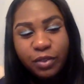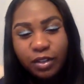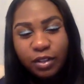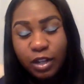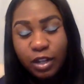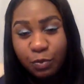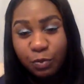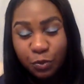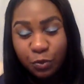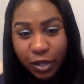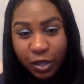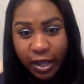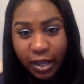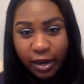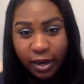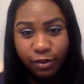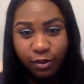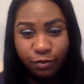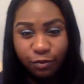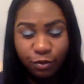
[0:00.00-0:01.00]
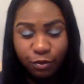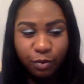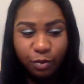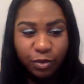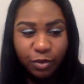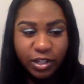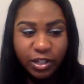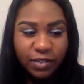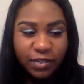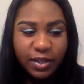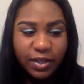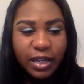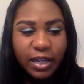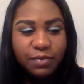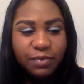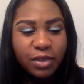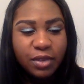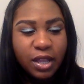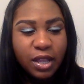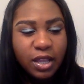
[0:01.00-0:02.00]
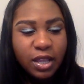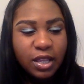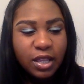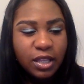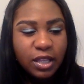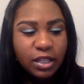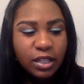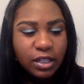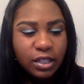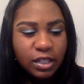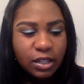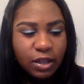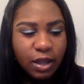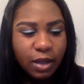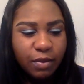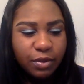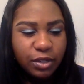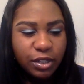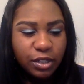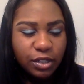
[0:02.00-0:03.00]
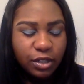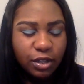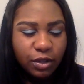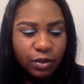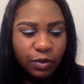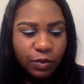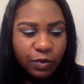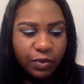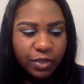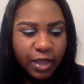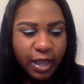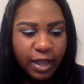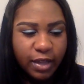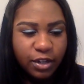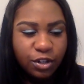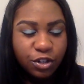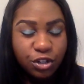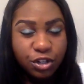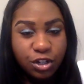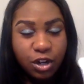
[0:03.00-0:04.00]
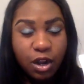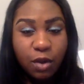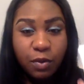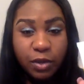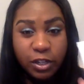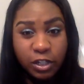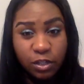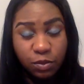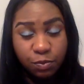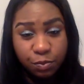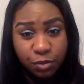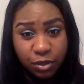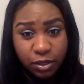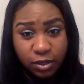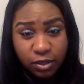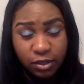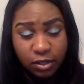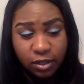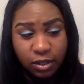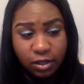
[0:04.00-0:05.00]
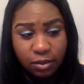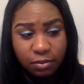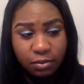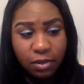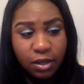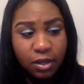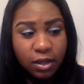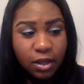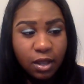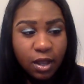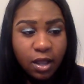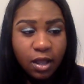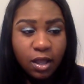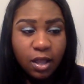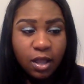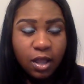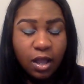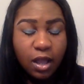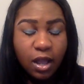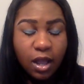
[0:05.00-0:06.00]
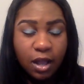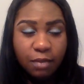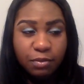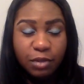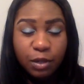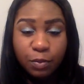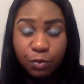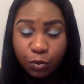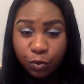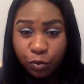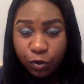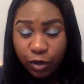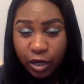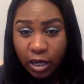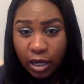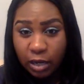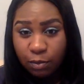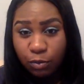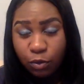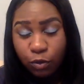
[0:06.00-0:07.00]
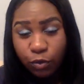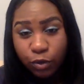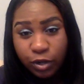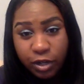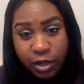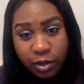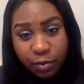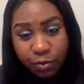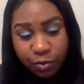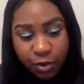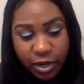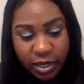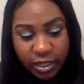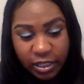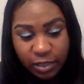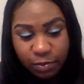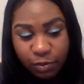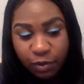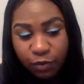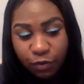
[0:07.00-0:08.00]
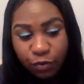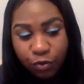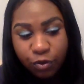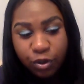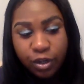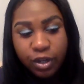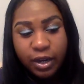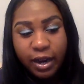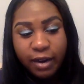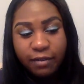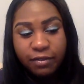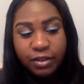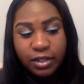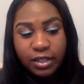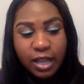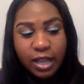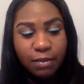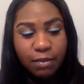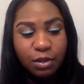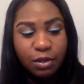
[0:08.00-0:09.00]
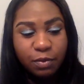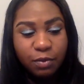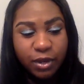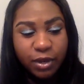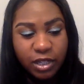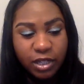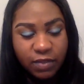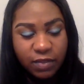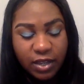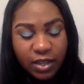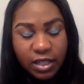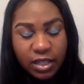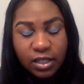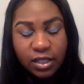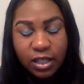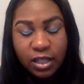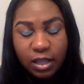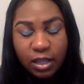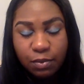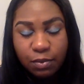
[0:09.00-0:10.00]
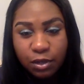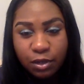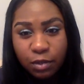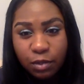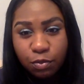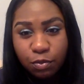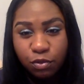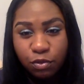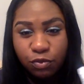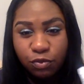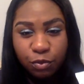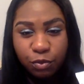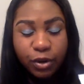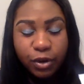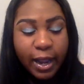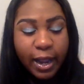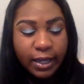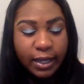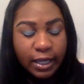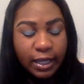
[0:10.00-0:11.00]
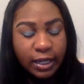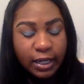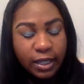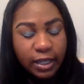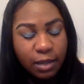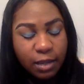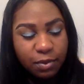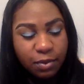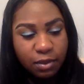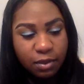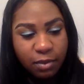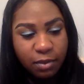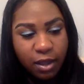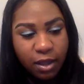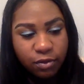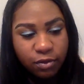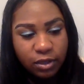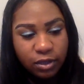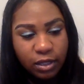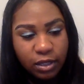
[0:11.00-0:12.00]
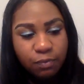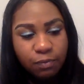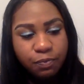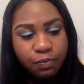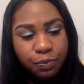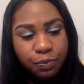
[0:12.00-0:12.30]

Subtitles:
nipple care for breastfeeding. So I was told that you should always put some nipple cream on your breast before every time you breastfeed to keep your nipples from cracking and keeping them healthy.